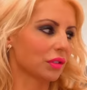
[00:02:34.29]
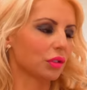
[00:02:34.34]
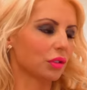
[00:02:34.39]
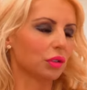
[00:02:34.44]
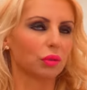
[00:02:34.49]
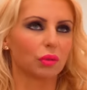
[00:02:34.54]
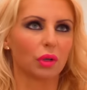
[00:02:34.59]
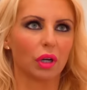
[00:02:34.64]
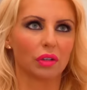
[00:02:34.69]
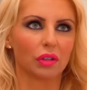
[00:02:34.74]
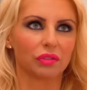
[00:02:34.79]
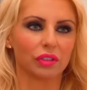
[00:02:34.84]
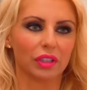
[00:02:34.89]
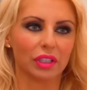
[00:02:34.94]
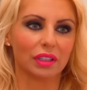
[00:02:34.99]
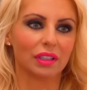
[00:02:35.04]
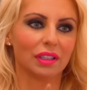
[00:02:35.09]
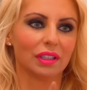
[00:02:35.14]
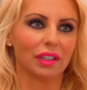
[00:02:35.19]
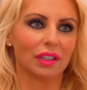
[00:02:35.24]
is too
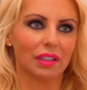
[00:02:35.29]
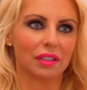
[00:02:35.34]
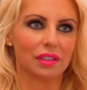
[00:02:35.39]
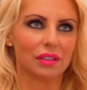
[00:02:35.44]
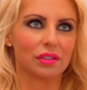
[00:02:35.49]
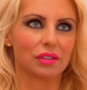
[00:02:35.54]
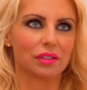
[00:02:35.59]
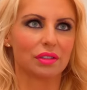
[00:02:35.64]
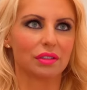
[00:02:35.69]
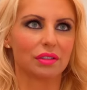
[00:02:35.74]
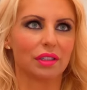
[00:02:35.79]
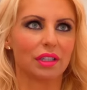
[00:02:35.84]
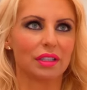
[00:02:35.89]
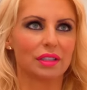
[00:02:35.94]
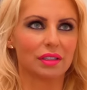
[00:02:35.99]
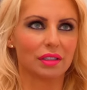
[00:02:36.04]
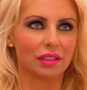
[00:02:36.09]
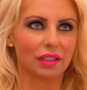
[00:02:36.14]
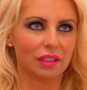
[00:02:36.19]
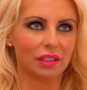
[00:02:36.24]
covering, and then that's,
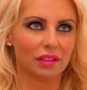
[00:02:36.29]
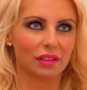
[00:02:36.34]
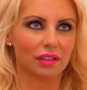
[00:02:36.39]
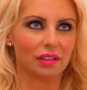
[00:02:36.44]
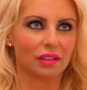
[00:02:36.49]
it's like